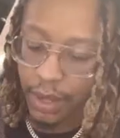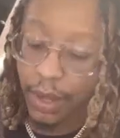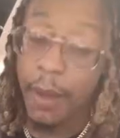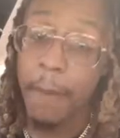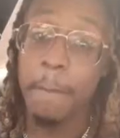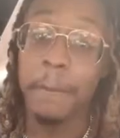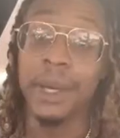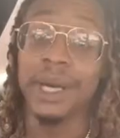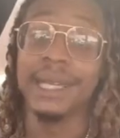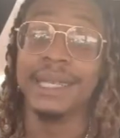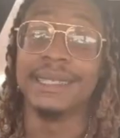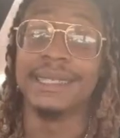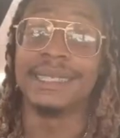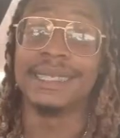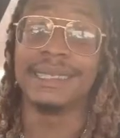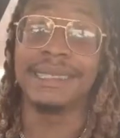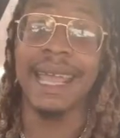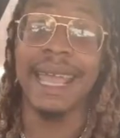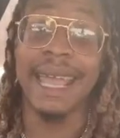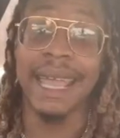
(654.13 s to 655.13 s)
But
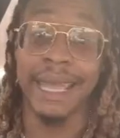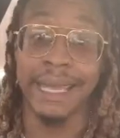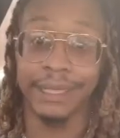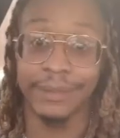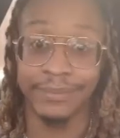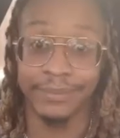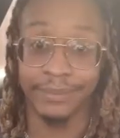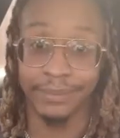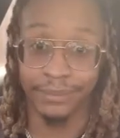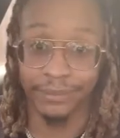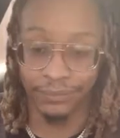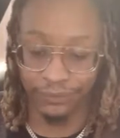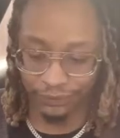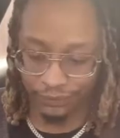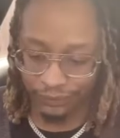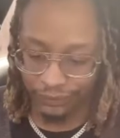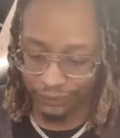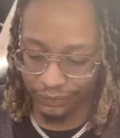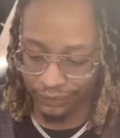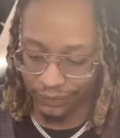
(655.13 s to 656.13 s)
instead,
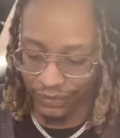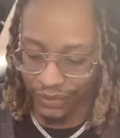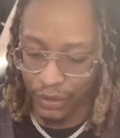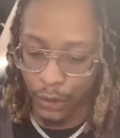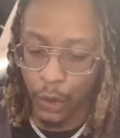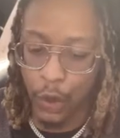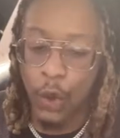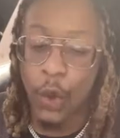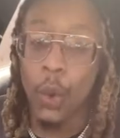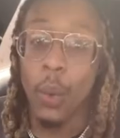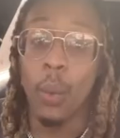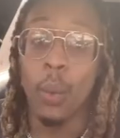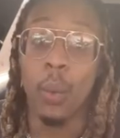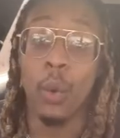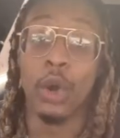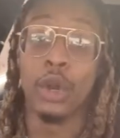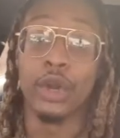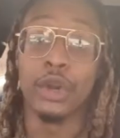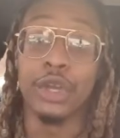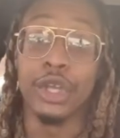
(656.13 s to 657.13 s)
what
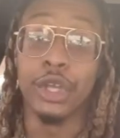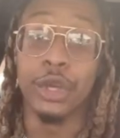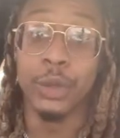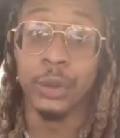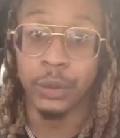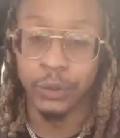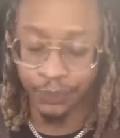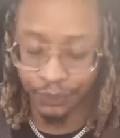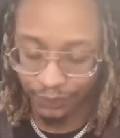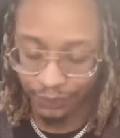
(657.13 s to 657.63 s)
are you?